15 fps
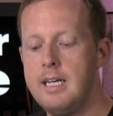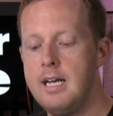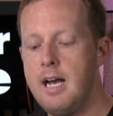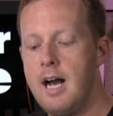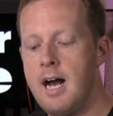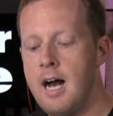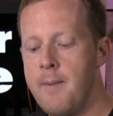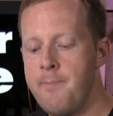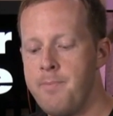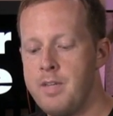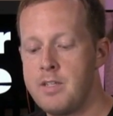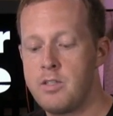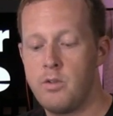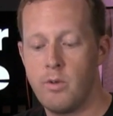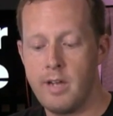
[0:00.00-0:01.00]
Um,
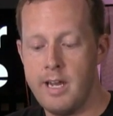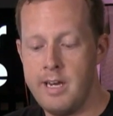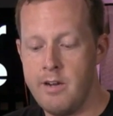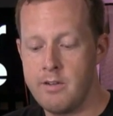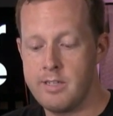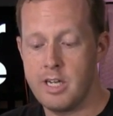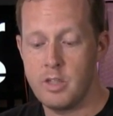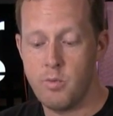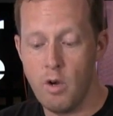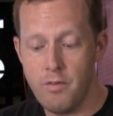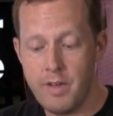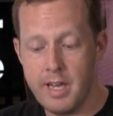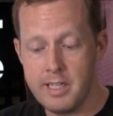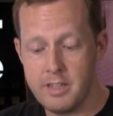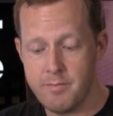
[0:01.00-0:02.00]
it's still, you know, it's got
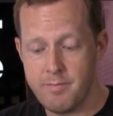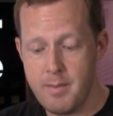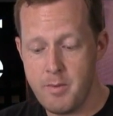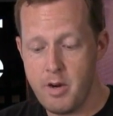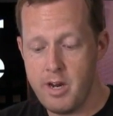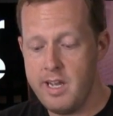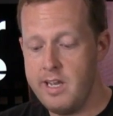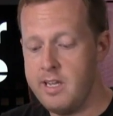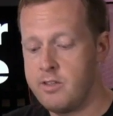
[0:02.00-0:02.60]
twelve gigs of memory.